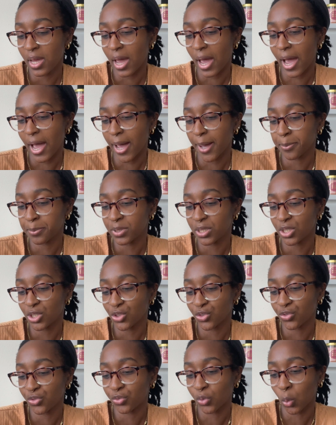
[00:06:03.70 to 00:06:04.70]

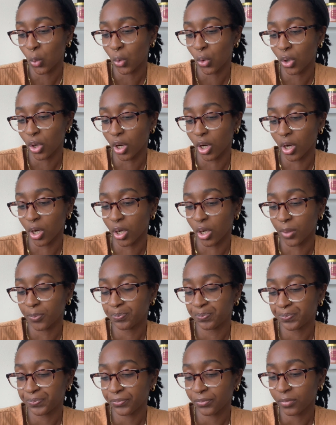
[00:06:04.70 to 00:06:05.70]
apps for
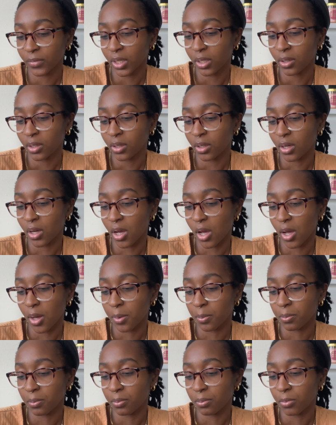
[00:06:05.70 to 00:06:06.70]

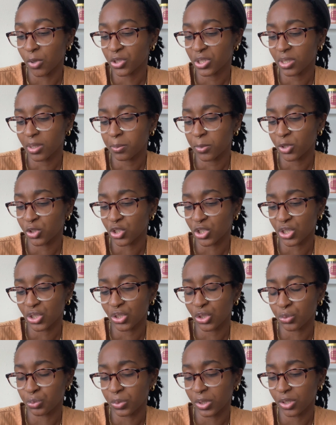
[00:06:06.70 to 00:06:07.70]
most of them are just
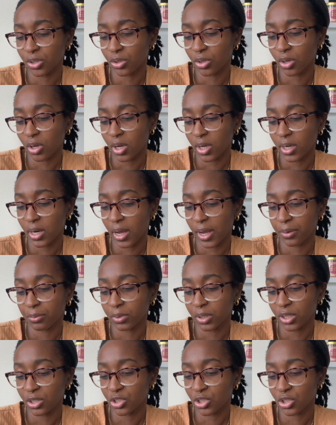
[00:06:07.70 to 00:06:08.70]
to read the Quran. I
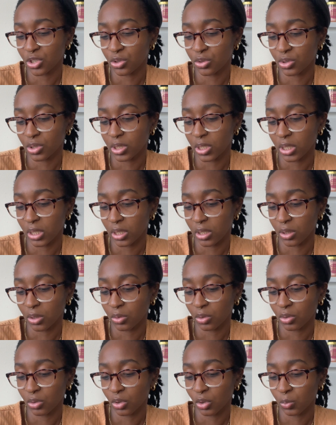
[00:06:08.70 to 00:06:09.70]
really just use the
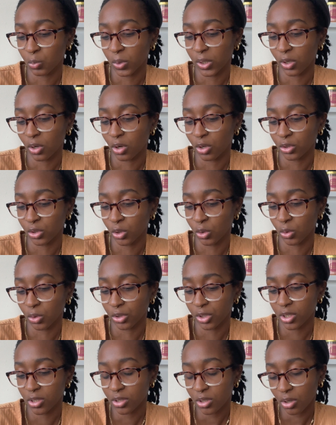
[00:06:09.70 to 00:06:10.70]
one called
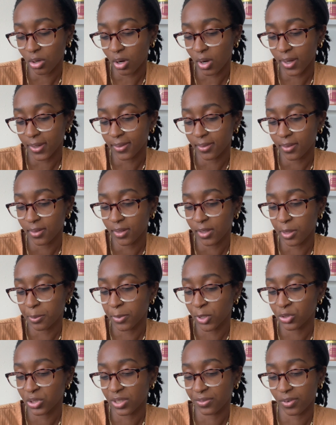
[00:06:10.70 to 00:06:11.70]
Glorious Quran the
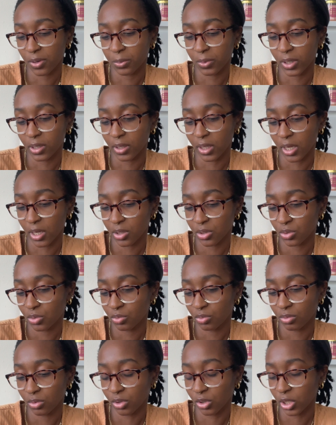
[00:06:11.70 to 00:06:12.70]
most if I want to like
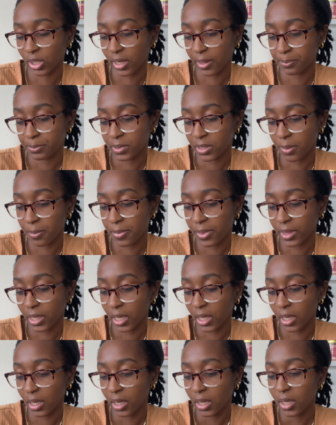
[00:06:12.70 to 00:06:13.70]
look up
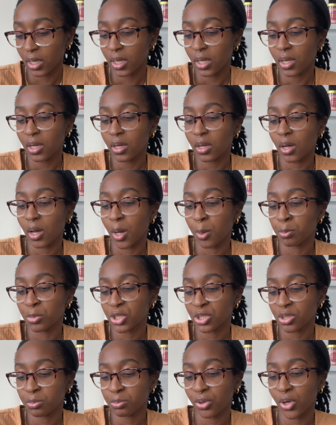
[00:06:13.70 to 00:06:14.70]
something.
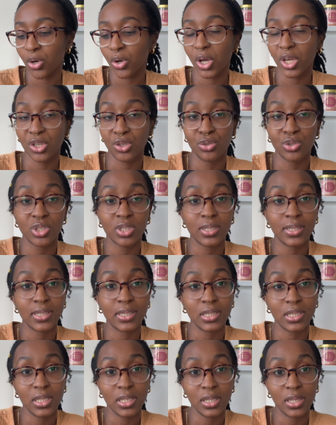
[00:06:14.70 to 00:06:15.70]
Muslim Pro I use to
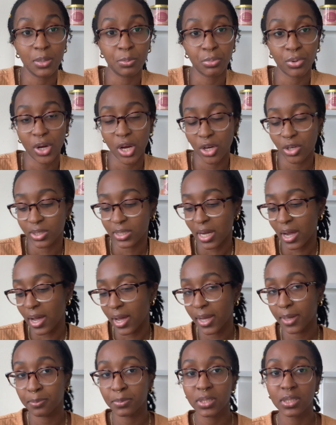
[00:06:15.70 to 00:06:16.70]
see the prayer
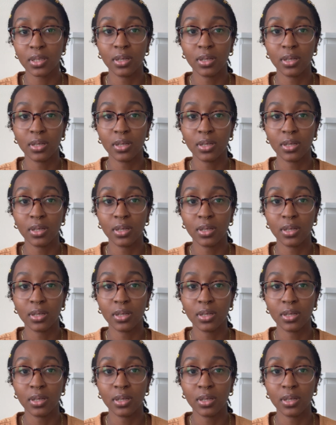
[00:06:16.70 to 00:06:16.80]
times.